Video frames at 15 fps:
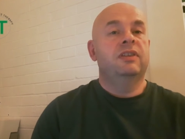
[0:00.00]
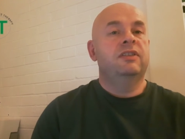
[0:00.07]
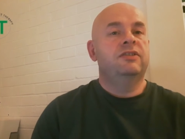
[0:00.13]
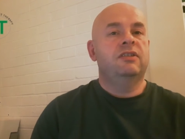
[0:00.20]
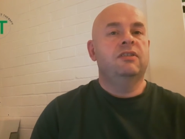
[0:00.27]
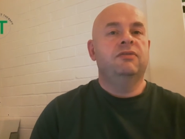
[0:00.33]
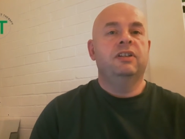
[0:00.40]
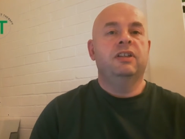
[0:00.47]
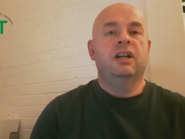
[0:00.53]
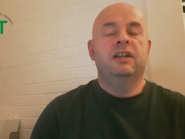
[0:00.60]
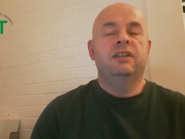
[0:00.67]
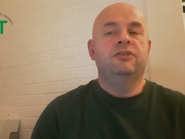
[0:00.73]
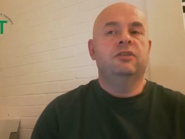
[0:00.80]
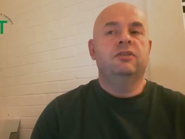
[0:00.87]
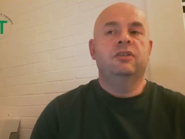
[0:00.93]
stuff like
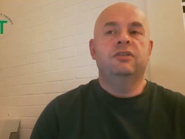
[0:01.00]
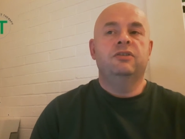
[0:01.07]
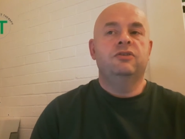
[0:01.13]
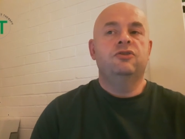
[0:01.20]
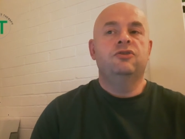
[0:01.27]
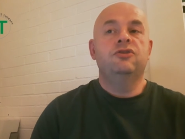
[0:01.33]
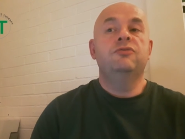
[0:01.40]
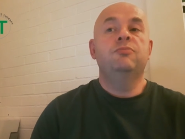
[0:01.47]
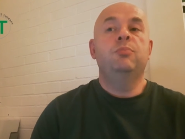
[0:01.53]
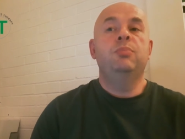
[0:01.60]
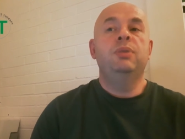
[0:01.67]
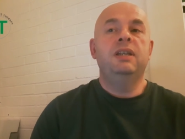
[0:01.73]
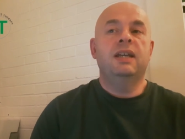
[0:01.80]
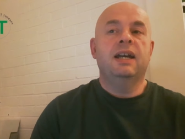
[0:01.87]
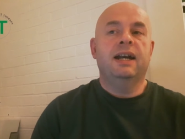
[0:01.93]
that. So you should
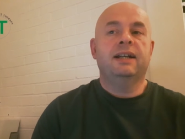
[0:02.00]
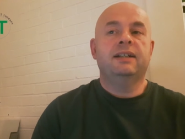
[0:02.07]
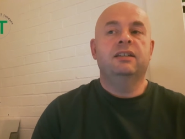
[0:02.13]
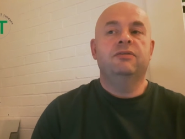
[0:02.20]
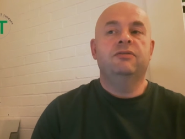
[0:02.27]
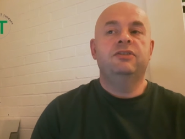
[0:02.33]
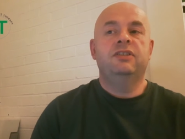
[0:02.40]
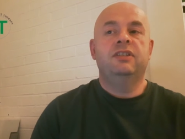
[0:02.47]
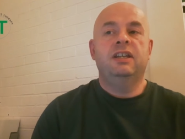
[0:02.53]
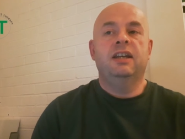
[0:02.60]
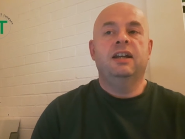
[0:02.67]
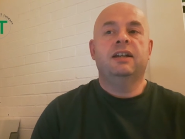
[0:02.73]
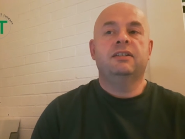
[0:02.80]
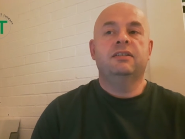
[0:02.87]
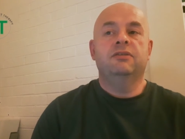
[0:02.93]
be active, stay
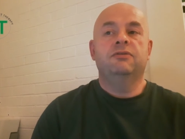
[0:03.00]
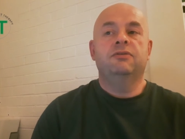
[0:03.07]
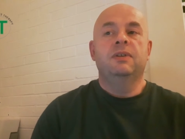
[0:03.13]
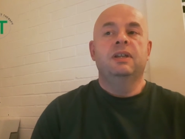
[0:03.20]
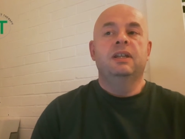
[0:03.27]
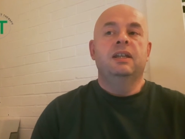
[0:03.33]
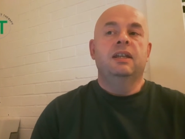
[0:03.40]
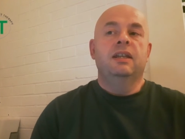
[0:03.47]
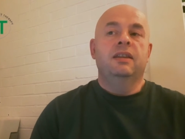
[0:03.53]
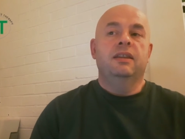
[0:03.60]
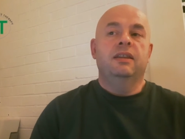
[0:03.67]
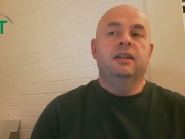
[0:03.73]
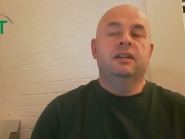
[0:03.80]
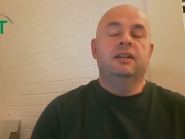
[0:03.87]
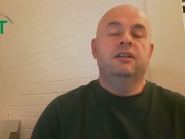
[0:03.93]
active,
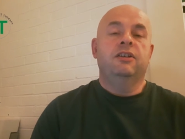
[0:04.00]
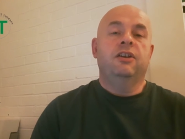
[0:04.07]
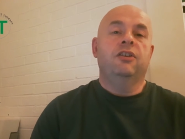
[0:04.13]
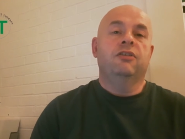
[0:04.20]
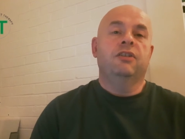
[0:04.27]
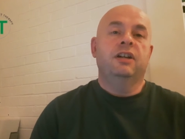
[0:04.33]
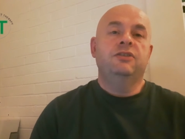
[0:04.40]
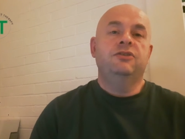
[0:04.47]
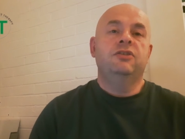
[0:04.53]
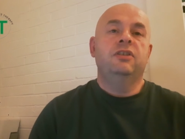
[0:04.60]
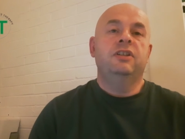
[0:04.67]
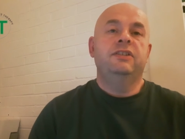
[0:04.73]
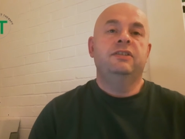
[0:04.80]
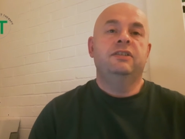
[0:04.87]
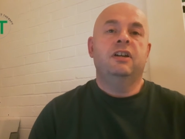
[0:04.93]
then
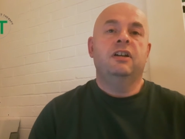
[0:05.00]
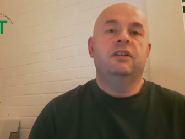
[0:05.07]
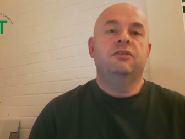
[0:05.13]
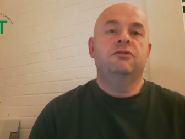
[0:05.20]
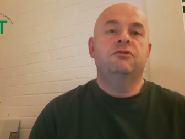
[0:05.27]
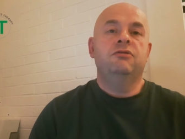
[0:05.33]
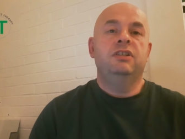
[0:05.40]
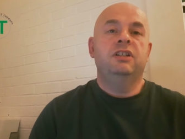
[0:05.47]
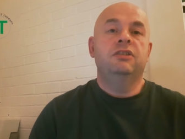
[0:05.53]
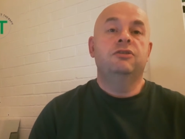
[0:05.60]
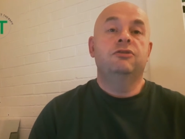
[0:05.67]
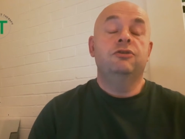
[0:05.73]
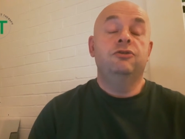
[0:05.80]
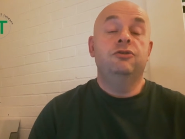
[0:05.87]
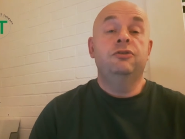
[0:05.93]
gradually start to
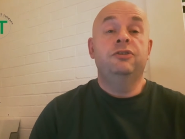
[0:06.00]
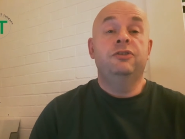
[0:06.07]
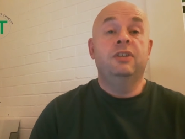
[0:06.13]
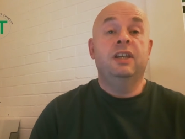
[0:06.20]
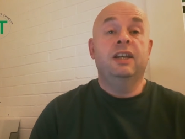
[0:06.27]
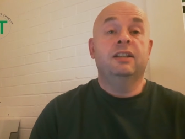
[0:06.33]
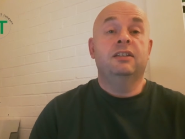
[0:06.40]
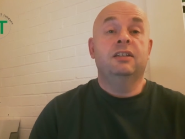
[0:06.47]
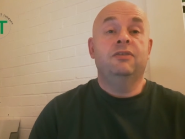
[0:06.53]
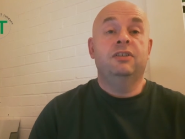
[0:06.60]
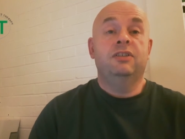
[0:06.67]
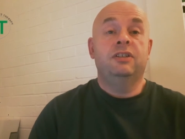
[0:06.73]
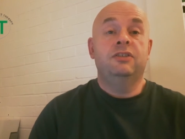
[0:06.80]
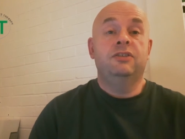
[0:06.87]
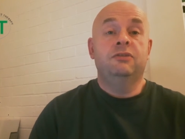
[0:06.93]
reintroduce the
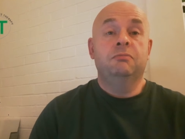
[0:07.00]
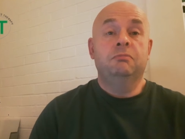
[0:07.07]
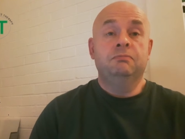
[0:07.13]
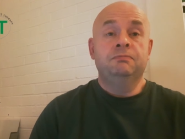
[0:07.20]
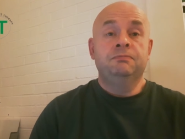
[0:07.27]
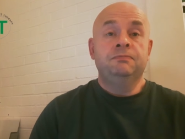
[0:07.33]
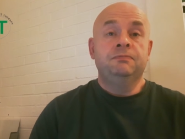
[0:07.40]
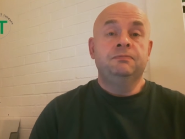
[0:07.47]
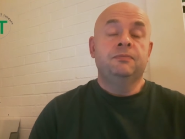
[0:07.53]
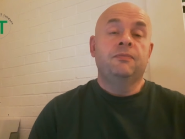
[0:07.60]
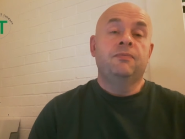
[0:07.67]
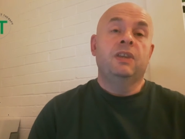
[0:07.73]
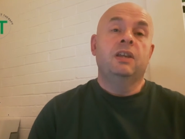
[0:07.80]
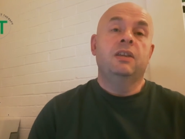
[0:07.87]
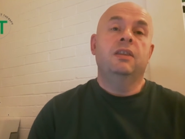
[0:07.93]
activities
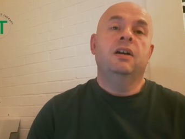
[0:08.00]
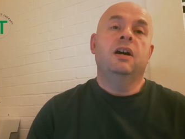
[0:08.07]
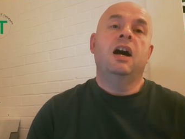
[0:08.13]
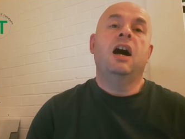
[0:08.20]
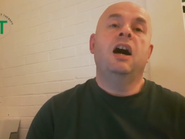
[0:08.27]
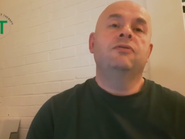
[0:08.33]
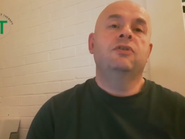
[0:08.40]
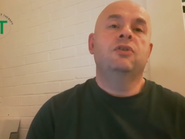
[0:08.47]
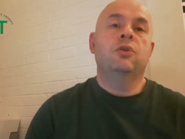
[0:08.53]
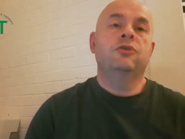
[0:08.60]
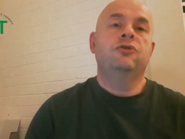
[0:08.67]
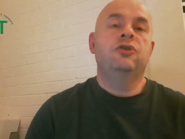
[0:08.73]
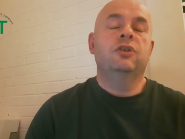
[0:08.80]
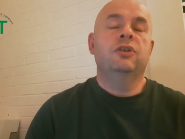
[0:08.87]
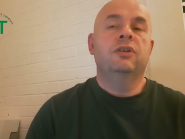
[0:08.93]
that have
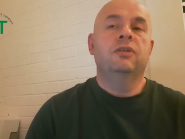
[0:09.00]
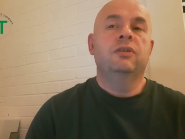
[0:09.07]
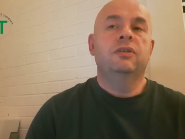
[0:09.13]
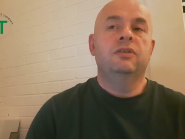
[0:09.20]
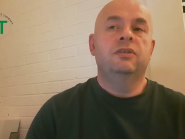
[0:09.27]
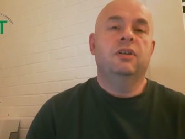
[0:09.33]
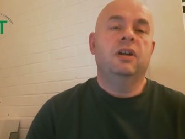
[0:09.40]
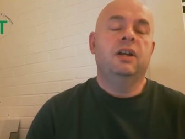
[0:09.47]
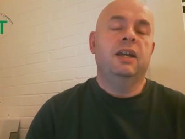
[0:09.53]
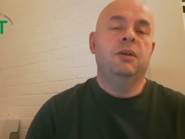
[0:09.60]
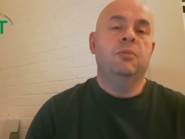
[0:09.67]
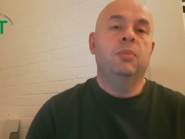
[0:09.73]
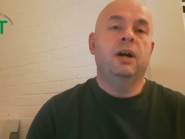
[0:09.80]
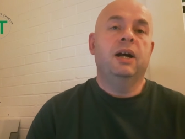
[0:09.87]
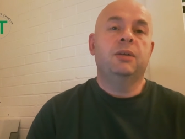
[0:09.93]
caused you to
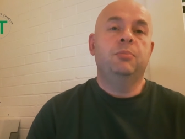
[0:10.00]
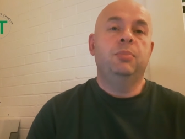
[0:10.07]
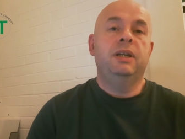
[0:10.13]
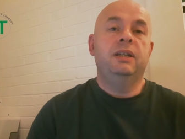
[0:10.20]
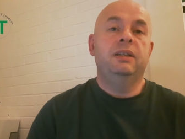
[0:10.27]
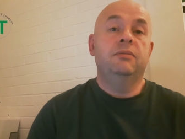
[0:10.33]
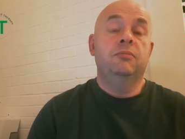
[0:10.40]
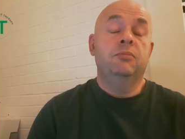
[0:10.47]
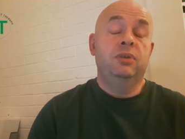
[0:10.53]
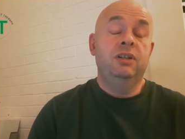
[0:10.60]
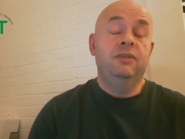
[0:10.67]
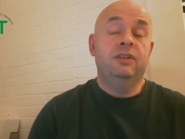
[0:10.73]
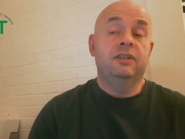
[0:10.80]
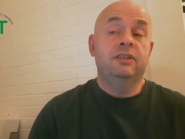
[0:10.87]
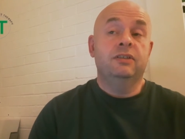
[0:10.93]
get back pain
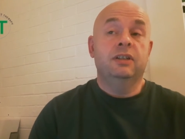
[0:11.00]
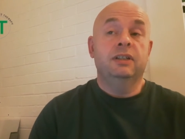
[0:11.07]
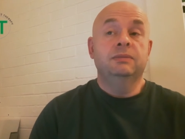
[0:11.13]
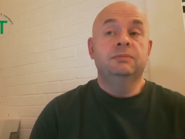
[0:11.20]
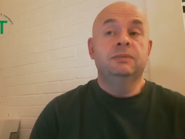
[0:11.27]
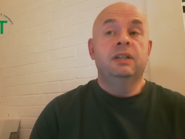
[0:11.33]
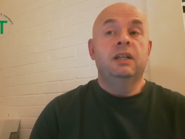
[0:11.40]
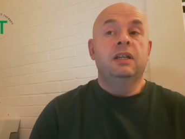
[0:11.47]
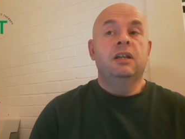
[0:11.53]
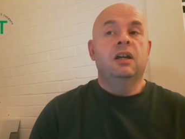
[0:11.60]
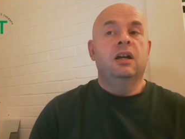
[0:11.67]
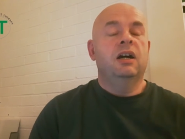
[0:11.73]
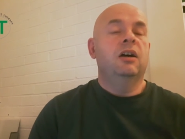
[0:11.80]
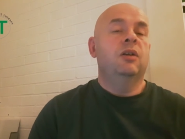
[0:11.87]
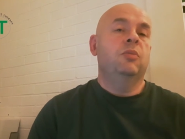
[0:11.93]
previously
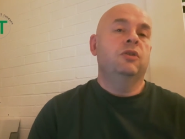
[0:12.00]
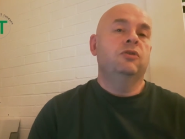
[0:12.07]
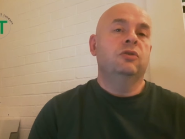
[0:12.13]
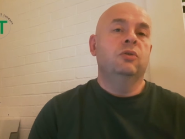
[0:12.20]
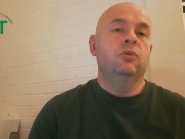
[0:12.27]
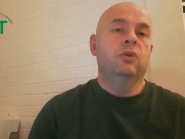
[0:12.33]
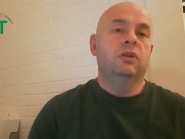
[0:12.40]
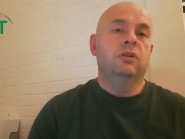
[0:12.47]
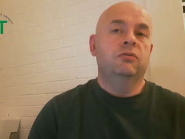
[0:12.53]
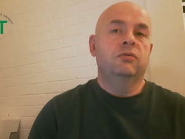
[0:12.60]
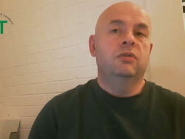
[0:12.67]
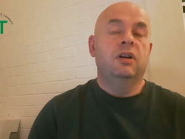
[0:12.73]
at much lower